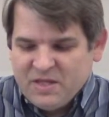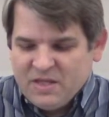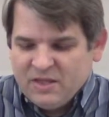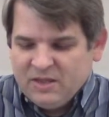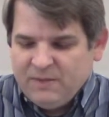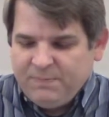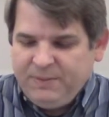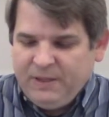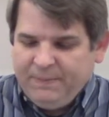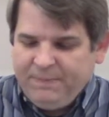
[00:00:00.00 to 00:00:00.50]

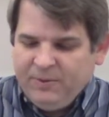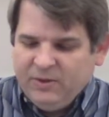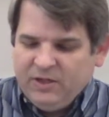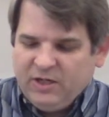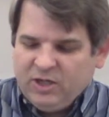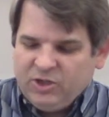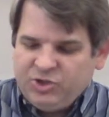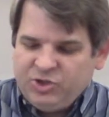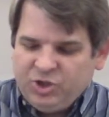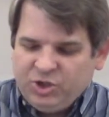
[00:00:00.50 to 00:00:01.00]
The people in
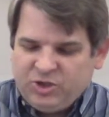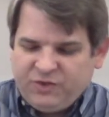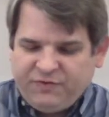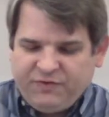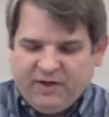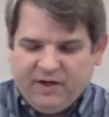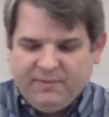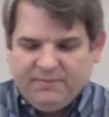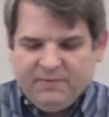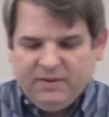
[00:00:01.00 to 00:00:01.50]
our church
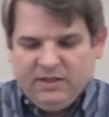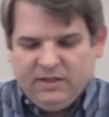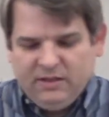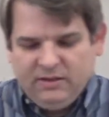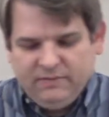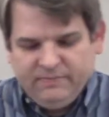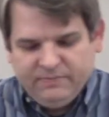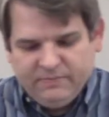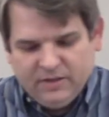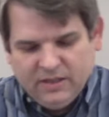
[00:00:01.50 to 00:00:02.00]
family
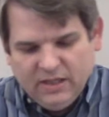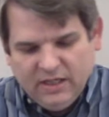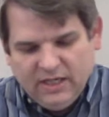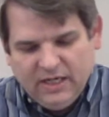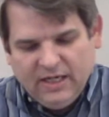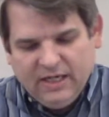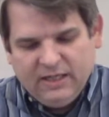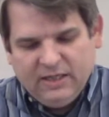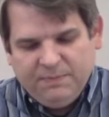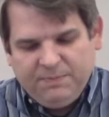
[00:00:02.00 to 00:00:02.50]

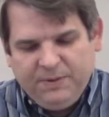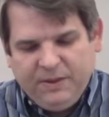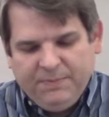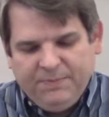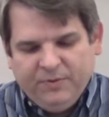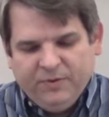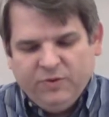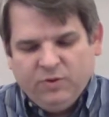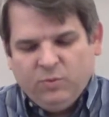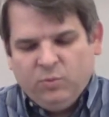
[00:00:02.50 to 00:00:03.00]
and the
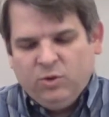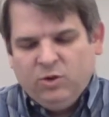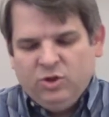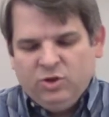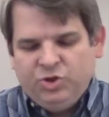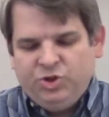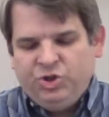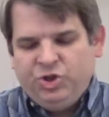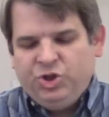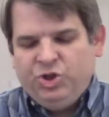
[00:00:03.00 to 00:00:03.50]
people of the
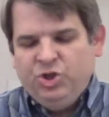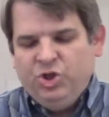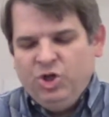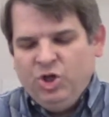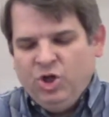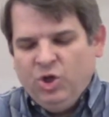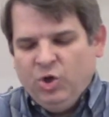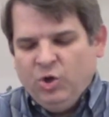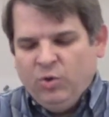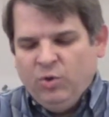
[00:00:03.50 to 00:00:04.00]
world should
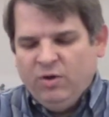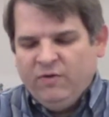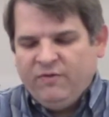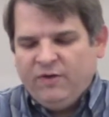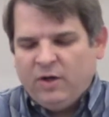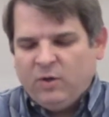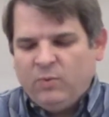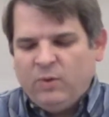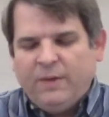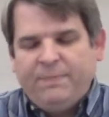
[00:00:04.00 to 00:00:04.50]
know of
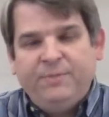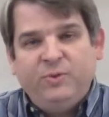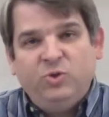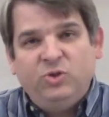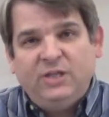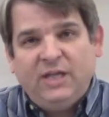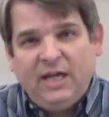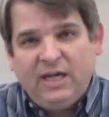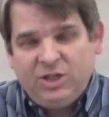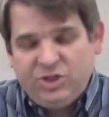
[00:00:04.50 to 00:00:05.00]
our
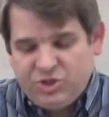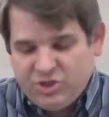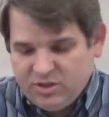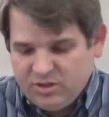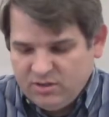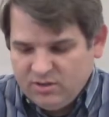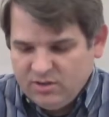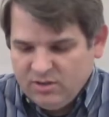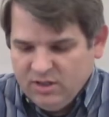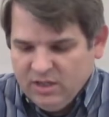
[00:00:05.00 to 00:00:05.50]

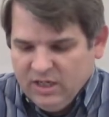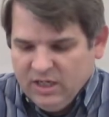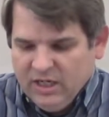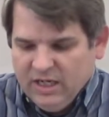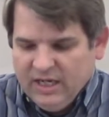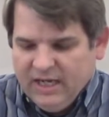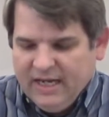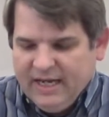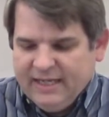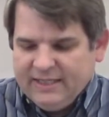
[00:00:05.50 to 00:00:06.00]
reputation
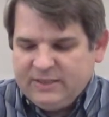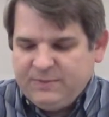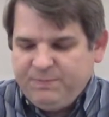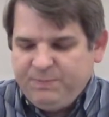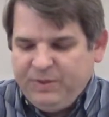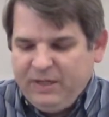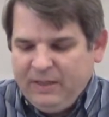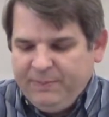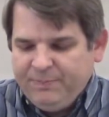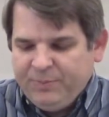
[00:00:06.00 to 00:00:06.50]
as
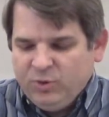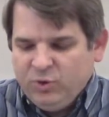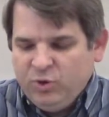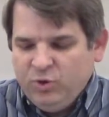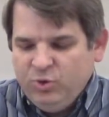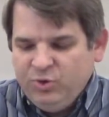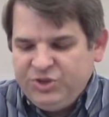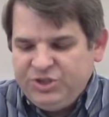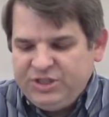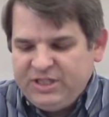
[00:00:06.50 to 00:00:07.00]
people
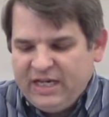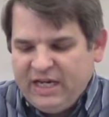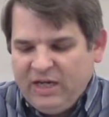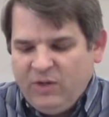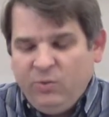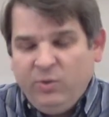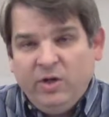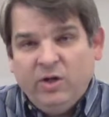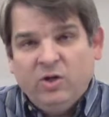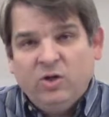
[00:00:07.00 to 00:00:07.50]
who say
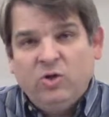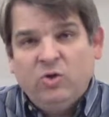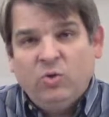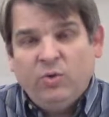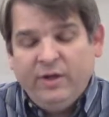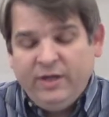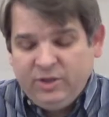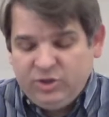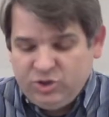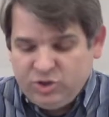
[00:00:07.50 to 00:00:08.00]
we are
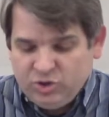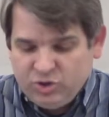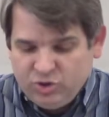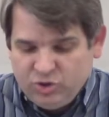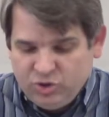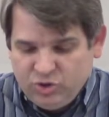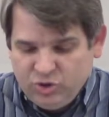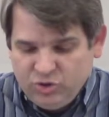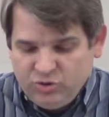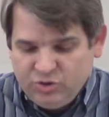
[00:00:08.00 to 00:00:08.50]
going to
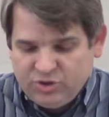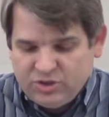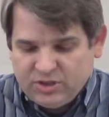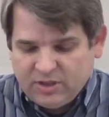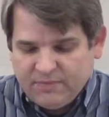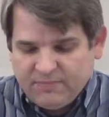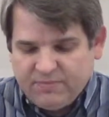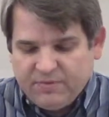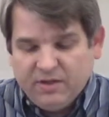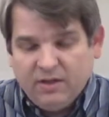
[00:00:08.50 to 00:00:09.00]
do
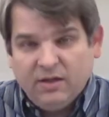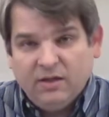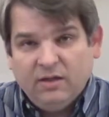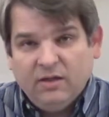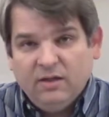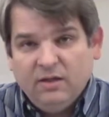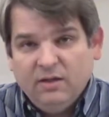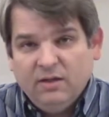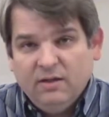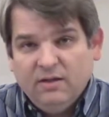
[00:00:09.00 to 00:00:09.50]
something
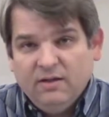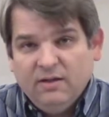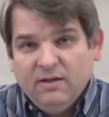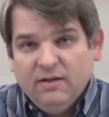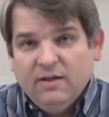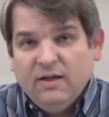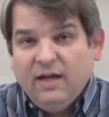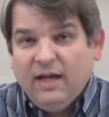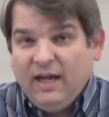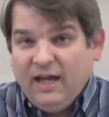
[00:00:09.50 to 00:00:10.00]

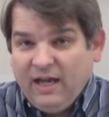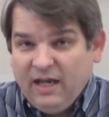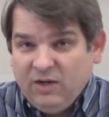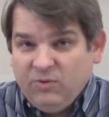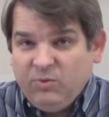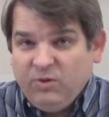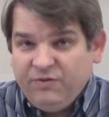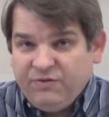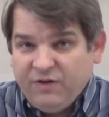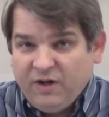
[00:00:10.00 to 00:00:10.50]

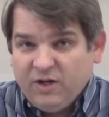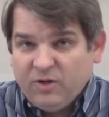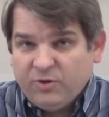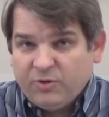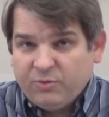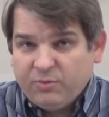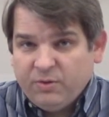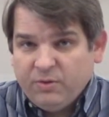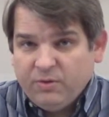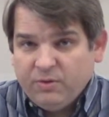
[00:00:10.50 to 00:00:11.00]
and we follow
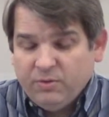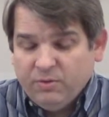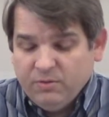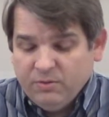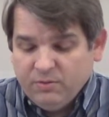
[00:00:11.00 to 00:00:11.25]
through.